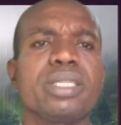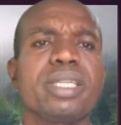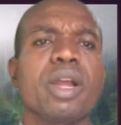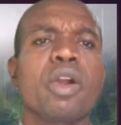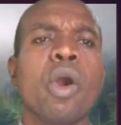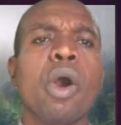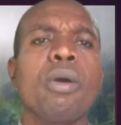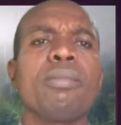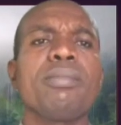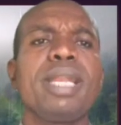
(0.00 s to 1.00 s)
He said,
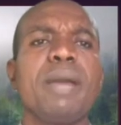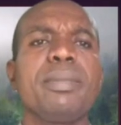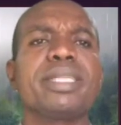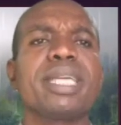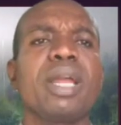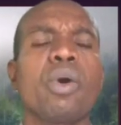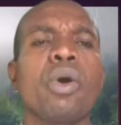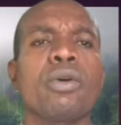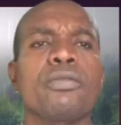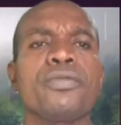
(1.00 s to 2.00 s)
"Come, let me tell
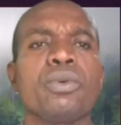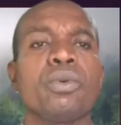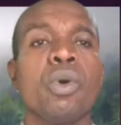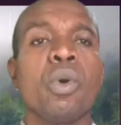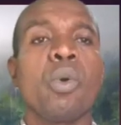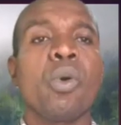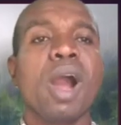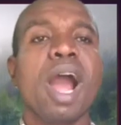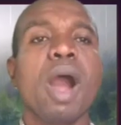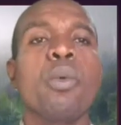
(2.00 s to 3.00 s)
all of you
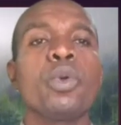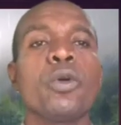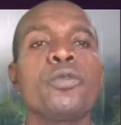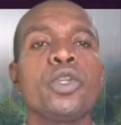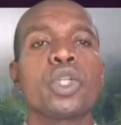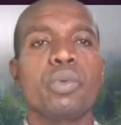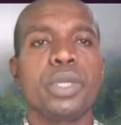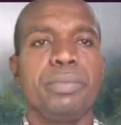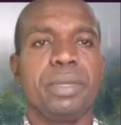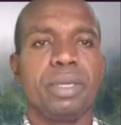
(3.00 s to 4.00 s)
how your future
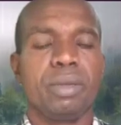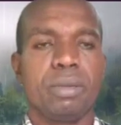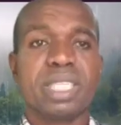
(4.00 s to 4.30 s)
will be.